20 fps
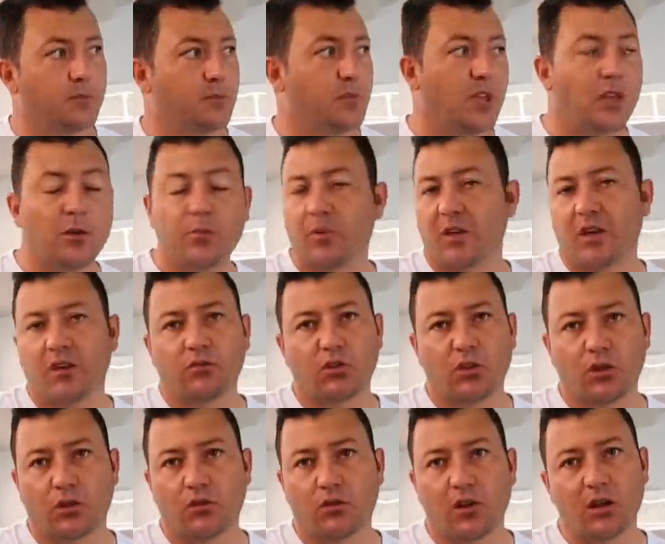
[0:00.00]
keeping
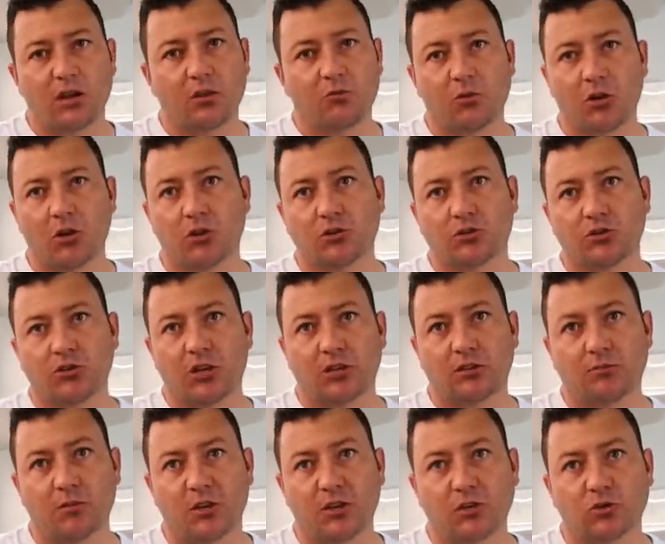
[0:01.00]
everything running. We don't
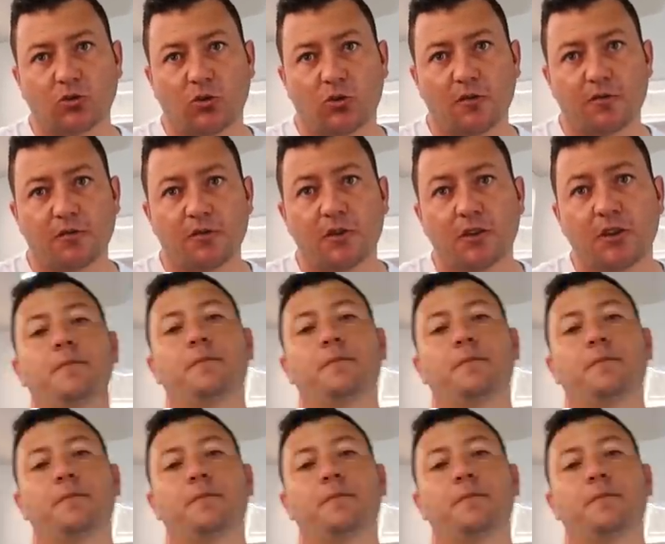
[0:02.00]
shut much off.